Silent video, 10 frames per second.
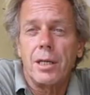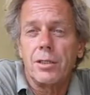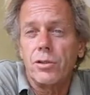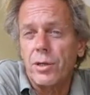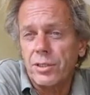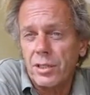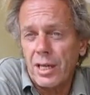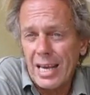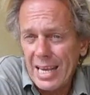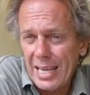U.S.
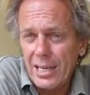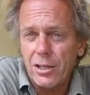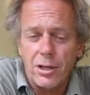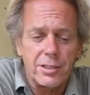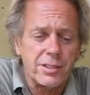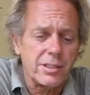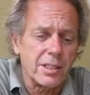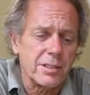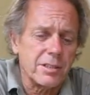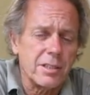aid and all these
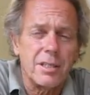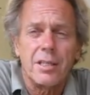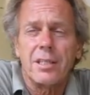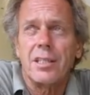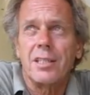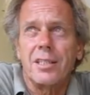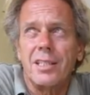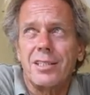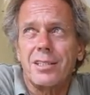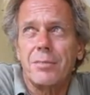things. It
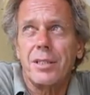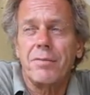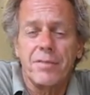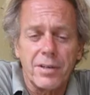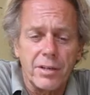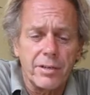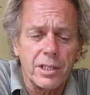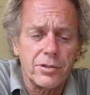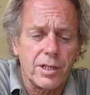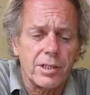needs to be very,
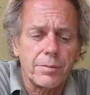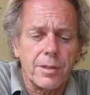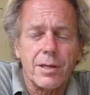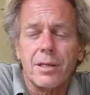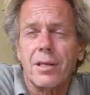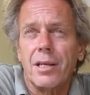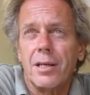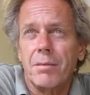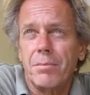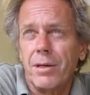very transparent
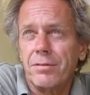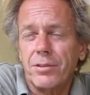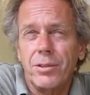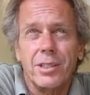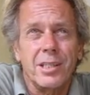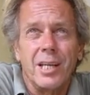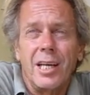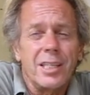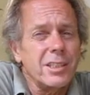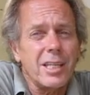and above scrutiny.
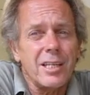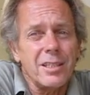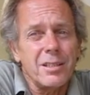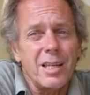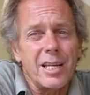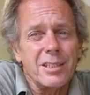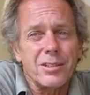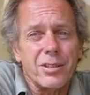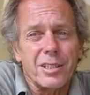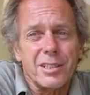Because a lot of
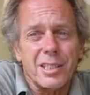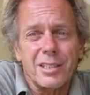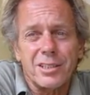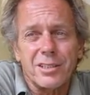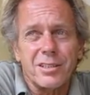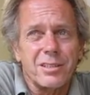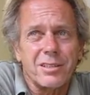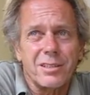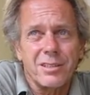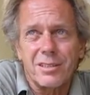these
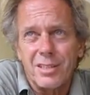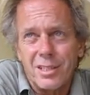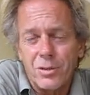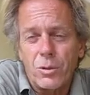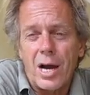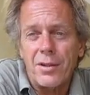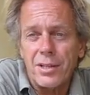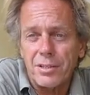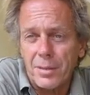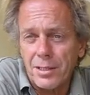organizations, how
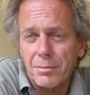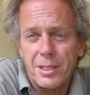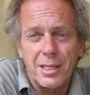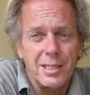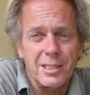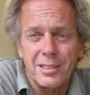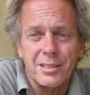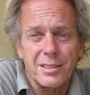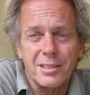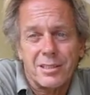they spend the money
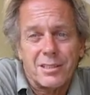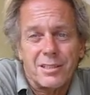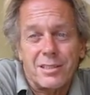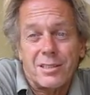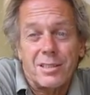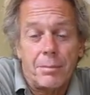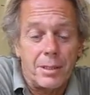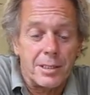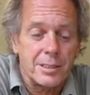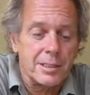is
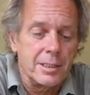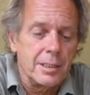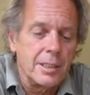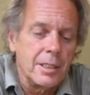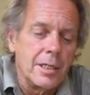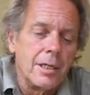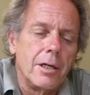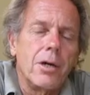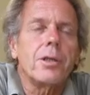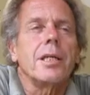nebulous.
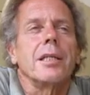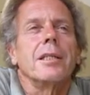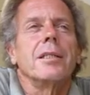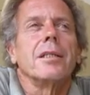Okay,